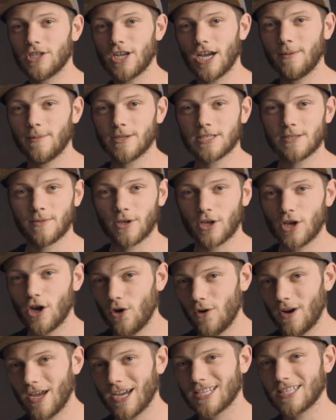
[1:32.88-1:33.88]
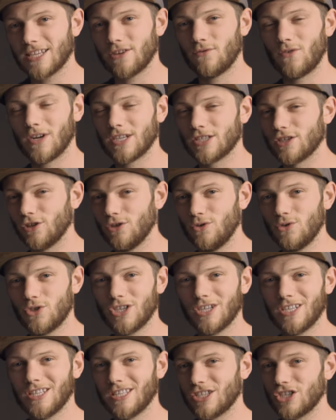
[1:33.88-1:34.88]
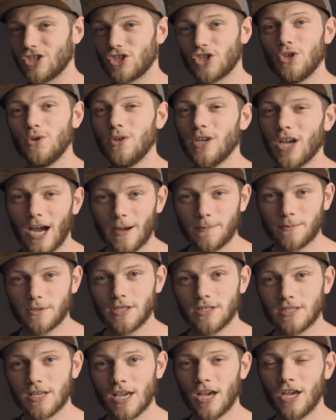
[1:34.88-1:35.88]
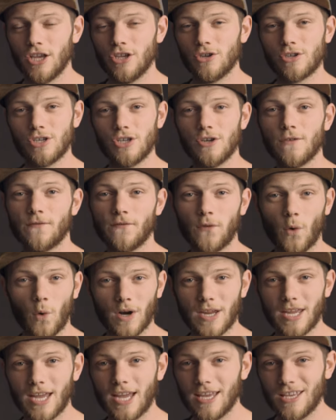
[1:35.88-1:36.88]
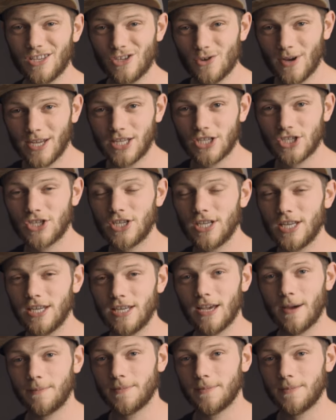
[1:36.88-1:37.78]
and talking about some of the codecs and resolutions and shooting options, you can do 4K UHD